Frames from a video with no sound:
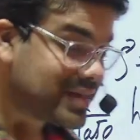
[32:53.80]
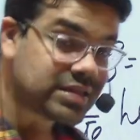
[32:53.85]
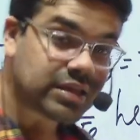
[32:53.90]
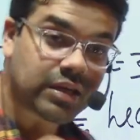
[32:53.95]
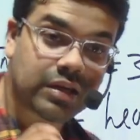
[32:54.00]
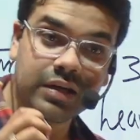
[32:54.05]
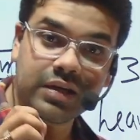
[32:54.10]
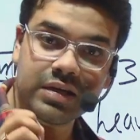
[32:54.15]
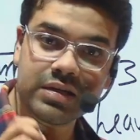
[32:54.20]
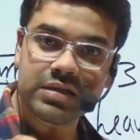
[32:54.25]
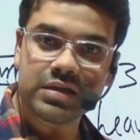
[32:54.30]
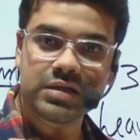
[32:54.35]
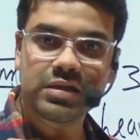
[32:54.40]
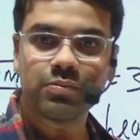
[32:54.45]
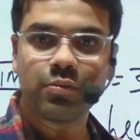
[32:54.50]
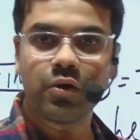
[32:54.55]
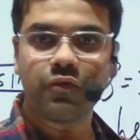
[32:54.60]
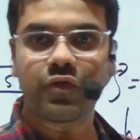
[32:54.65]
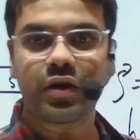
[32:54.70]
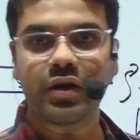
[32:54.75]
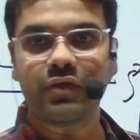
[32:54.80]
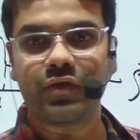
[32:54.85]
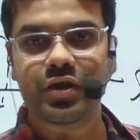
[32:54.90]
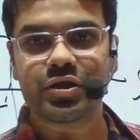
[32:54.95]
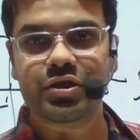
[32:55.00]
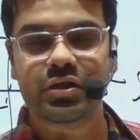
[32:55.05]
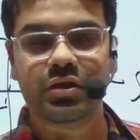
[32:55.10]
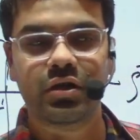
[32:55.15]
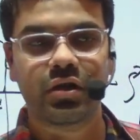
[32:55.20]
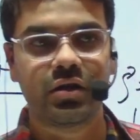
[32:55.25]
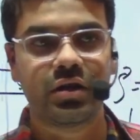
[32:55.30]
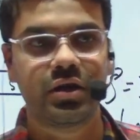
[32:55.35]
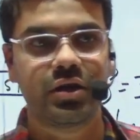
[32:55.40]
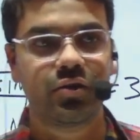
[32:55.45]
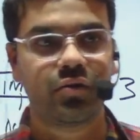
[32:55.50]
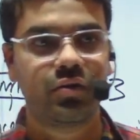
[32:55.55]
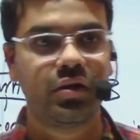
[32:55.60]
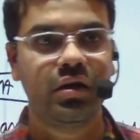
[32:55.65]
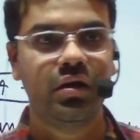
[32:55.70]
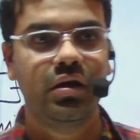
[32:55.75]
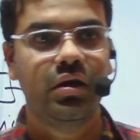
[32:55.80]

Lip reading: criticism of convection current theory,